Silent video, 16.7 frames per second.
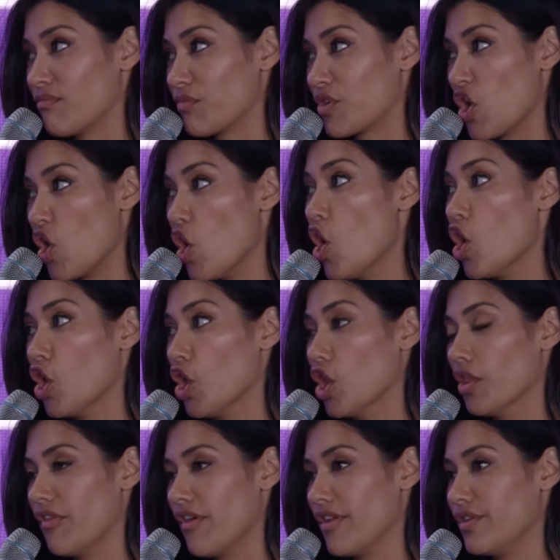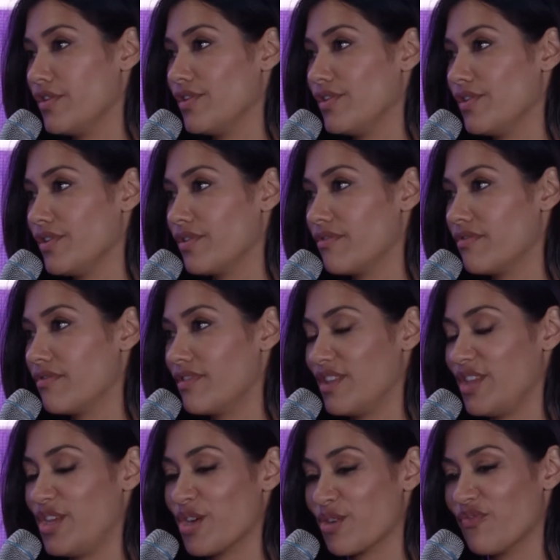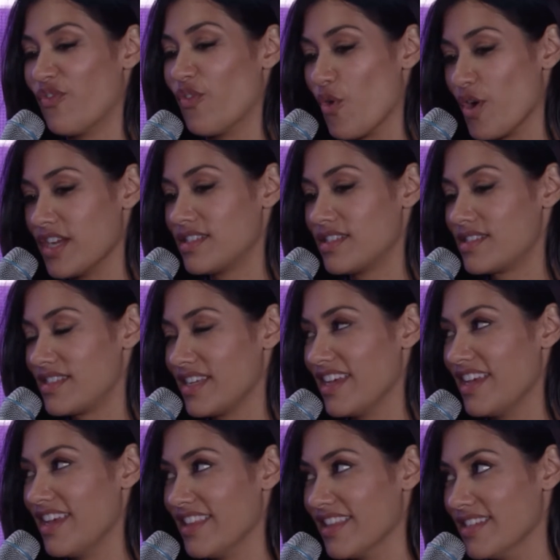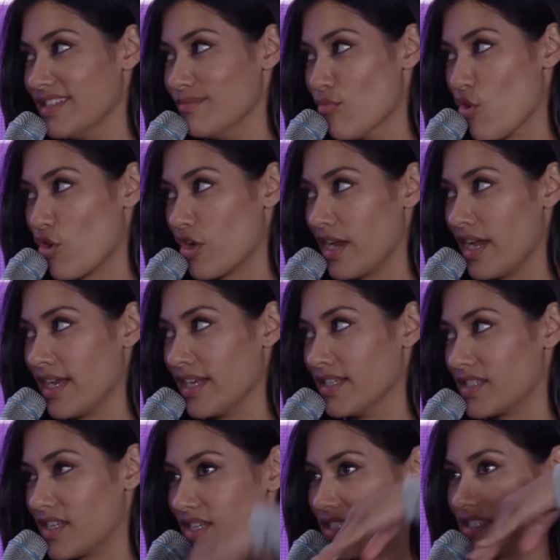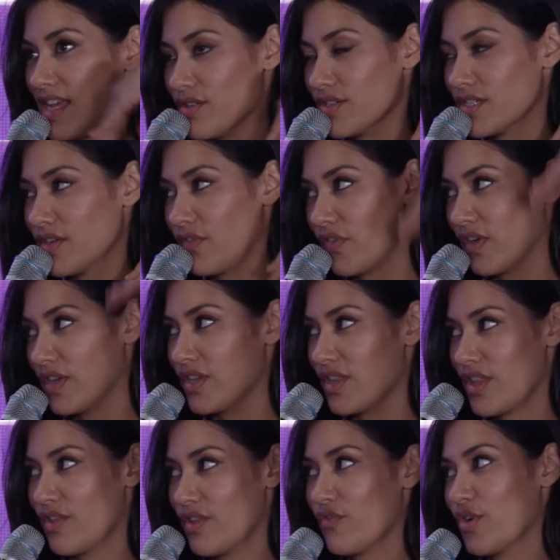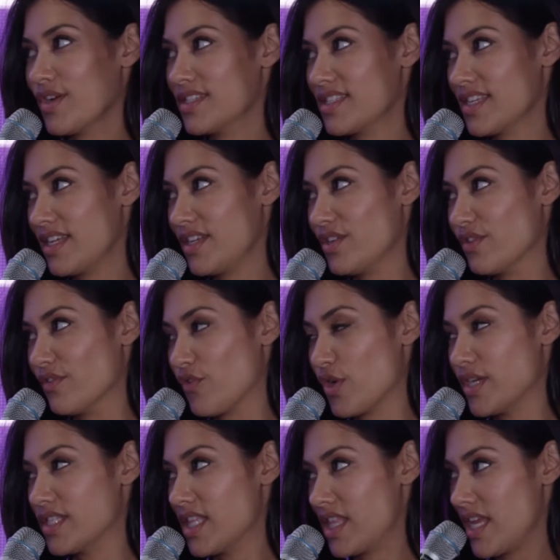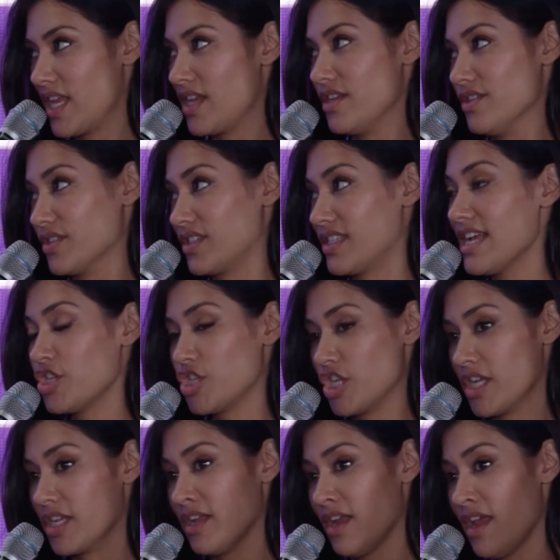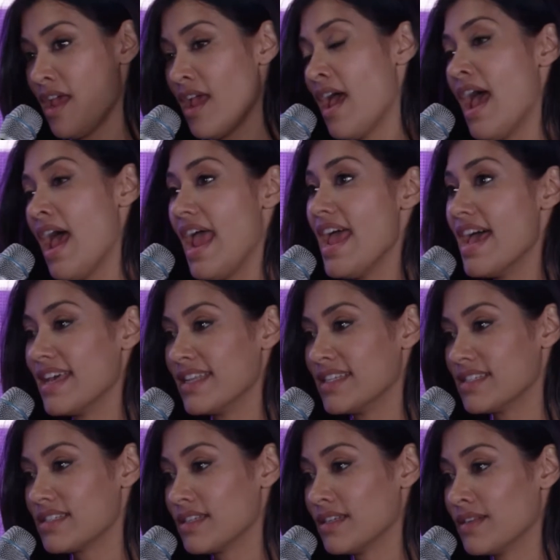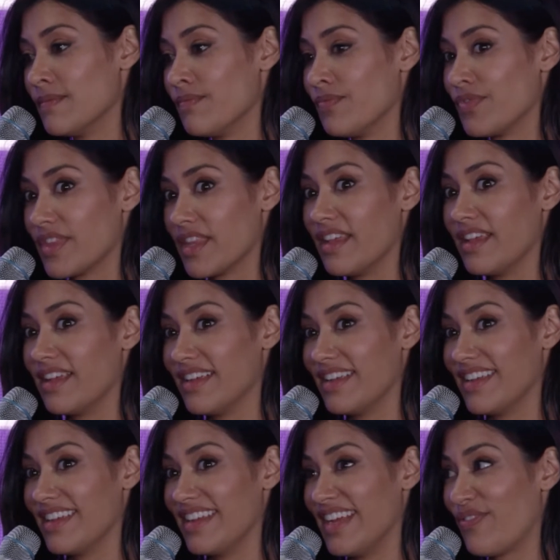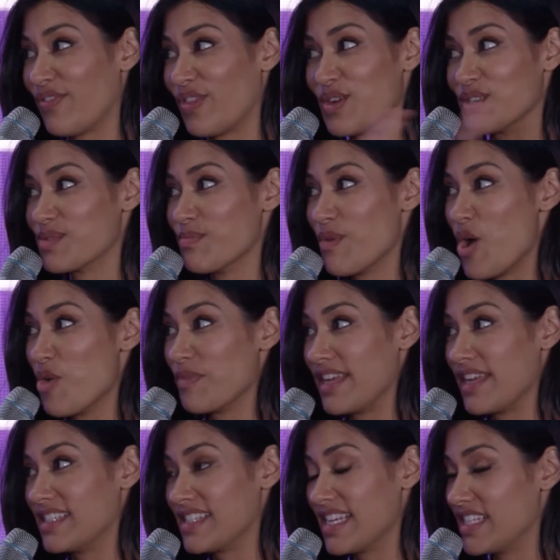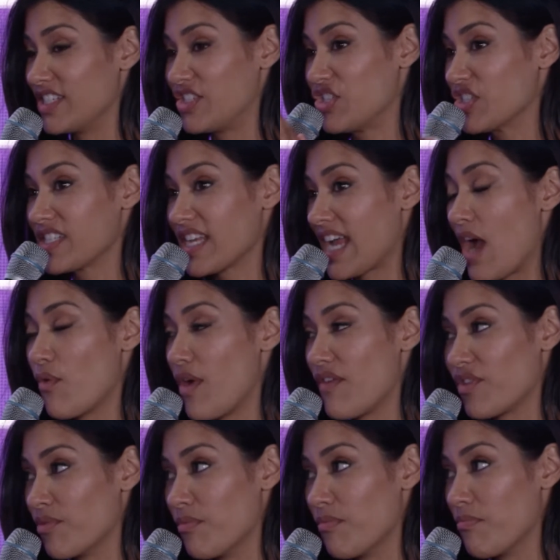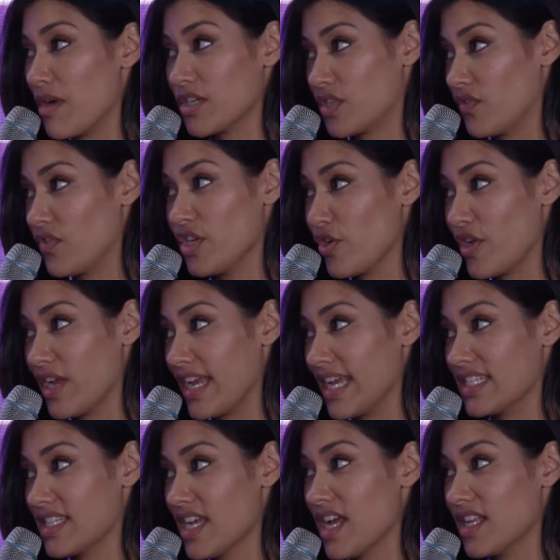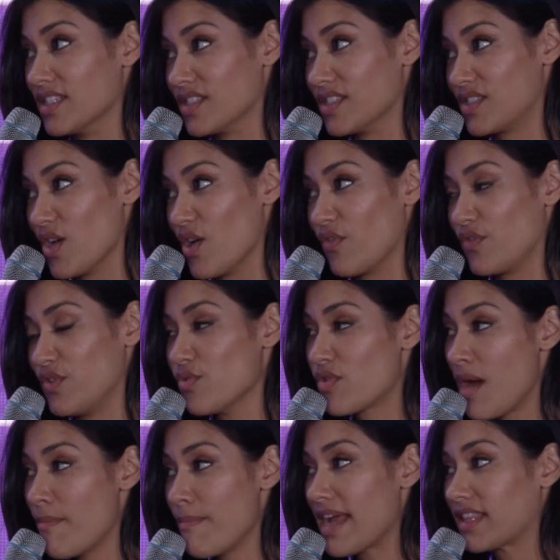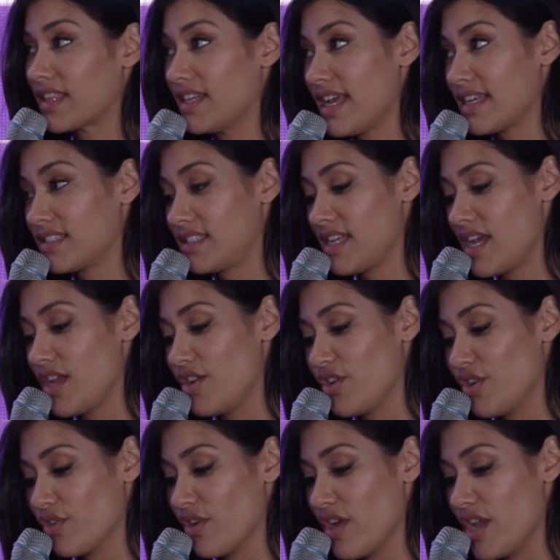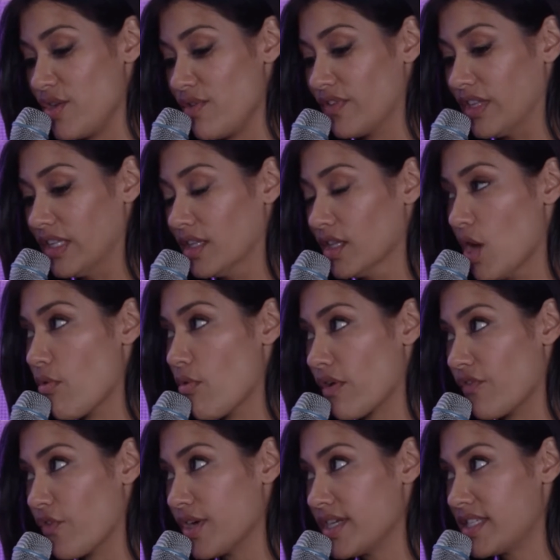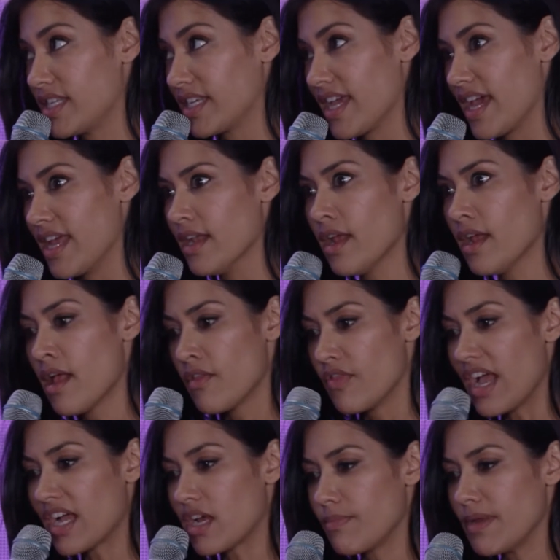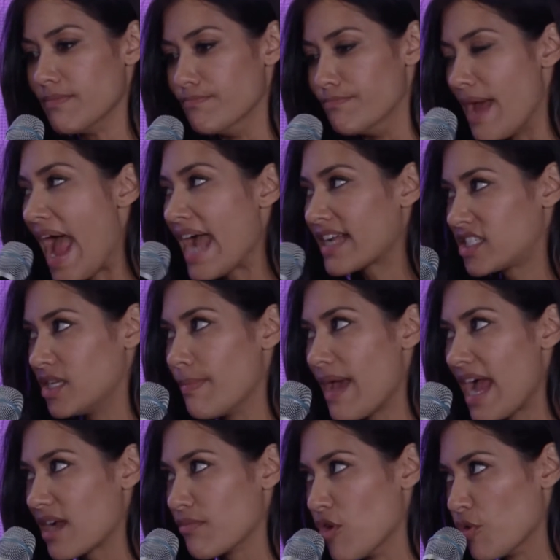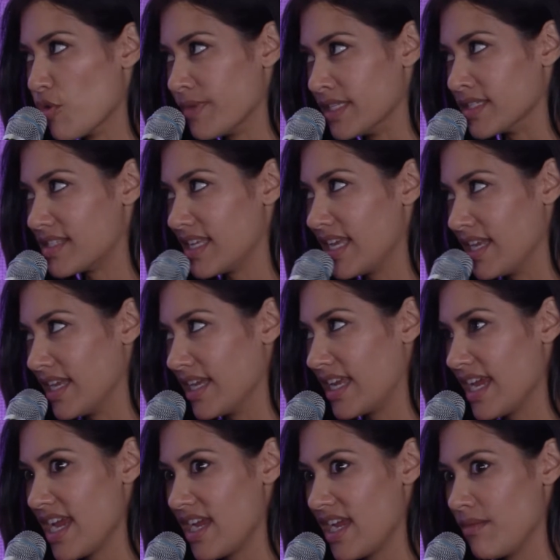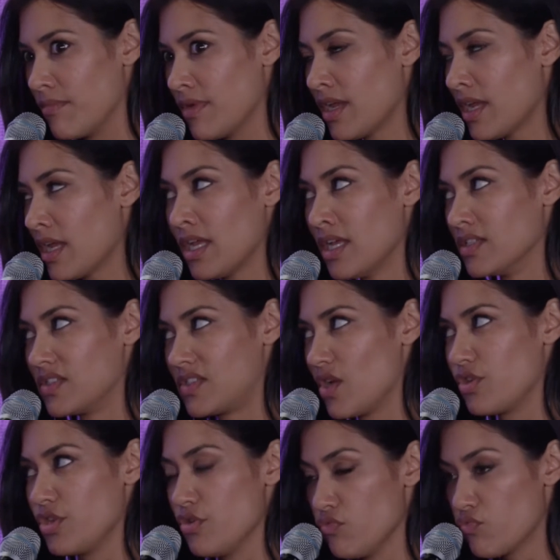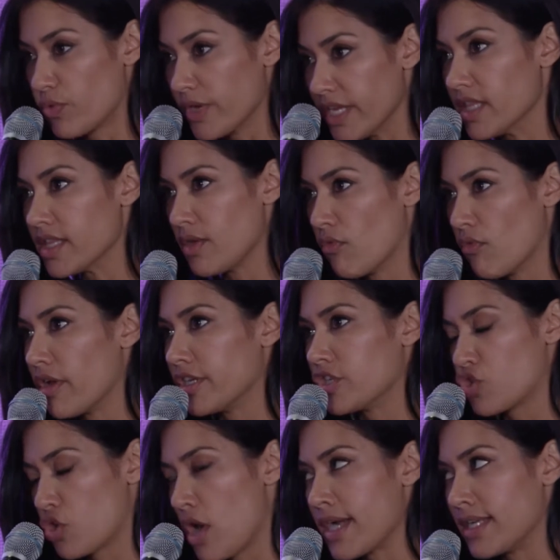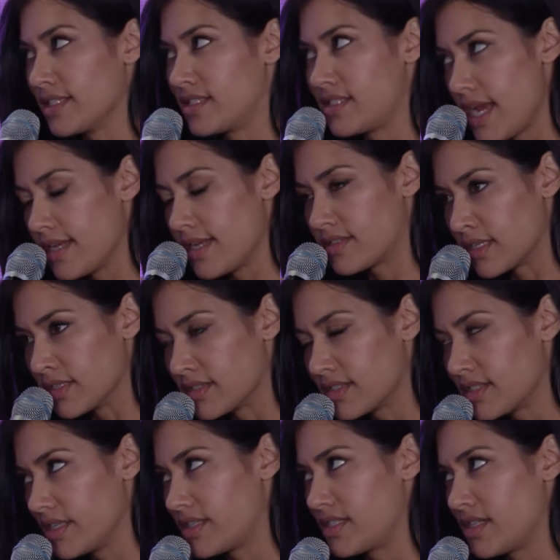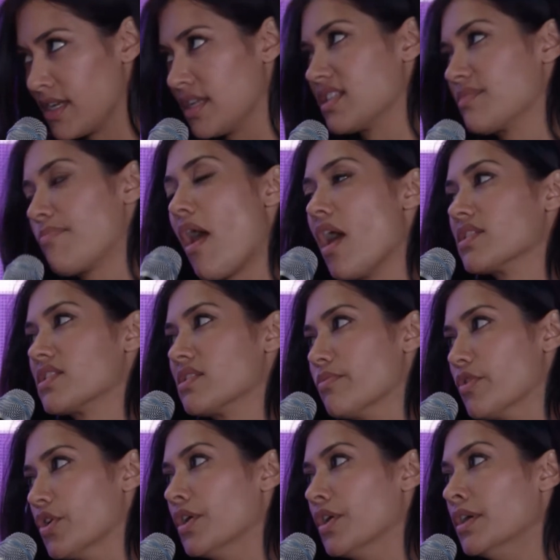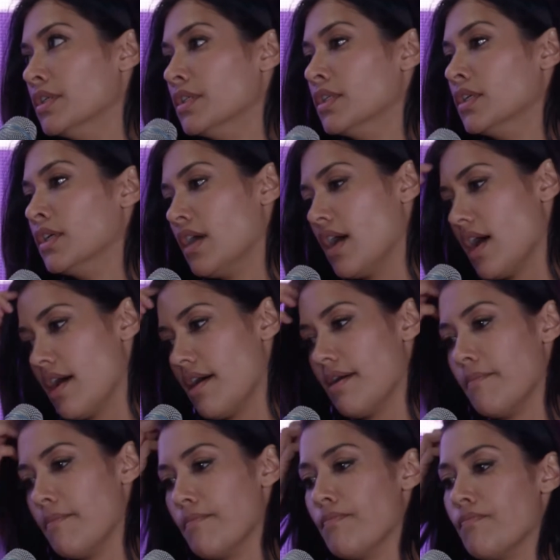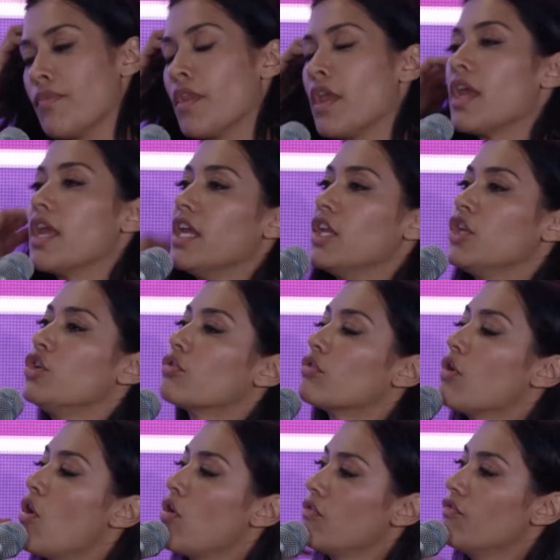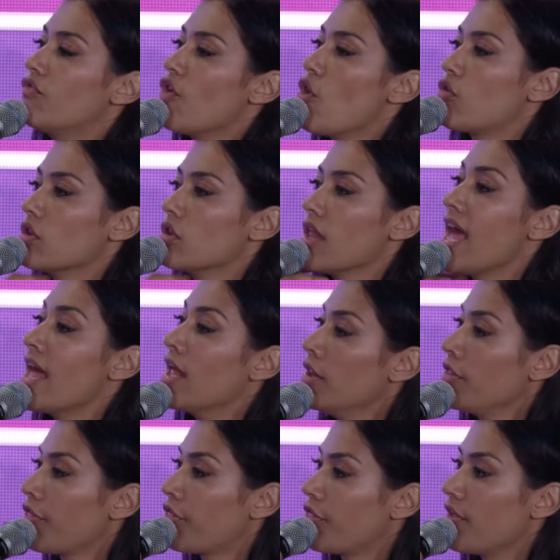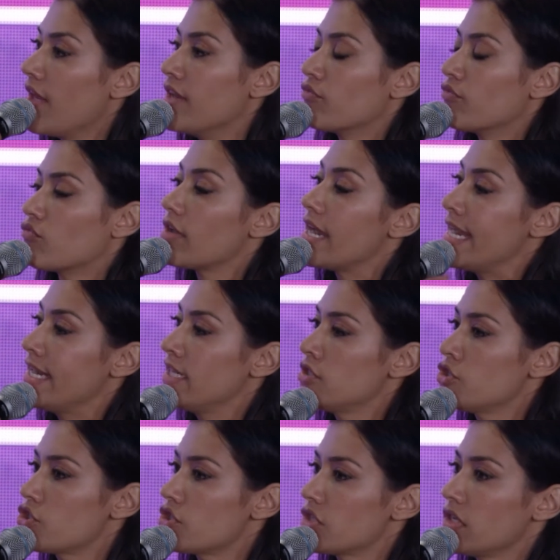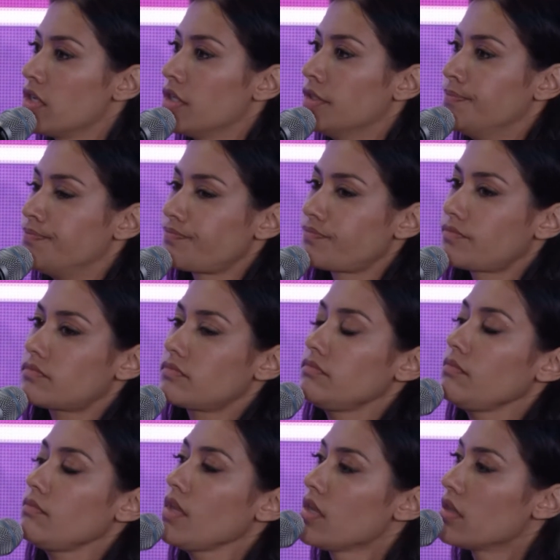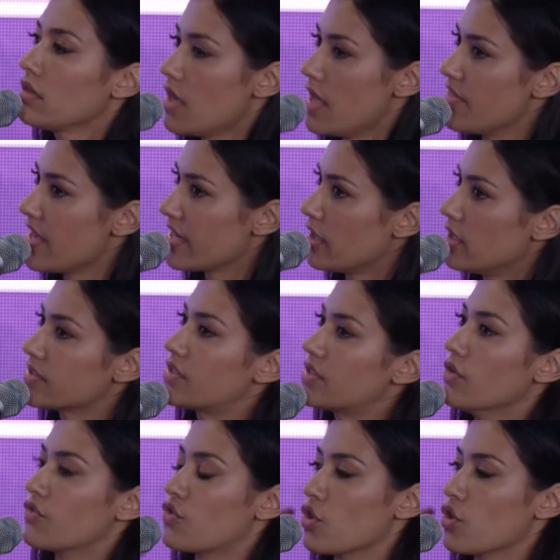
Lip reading: call, then your voice in the morning is going to sound different than your voice at the end of your session. And if those moments, and it's just like however much of it you can get done. So if you come back the next day and you have a lower voice again, that could be back-to-back moments in a game. So you really want to try to stay as consistent as possible in your own vocal health and range. And then also, of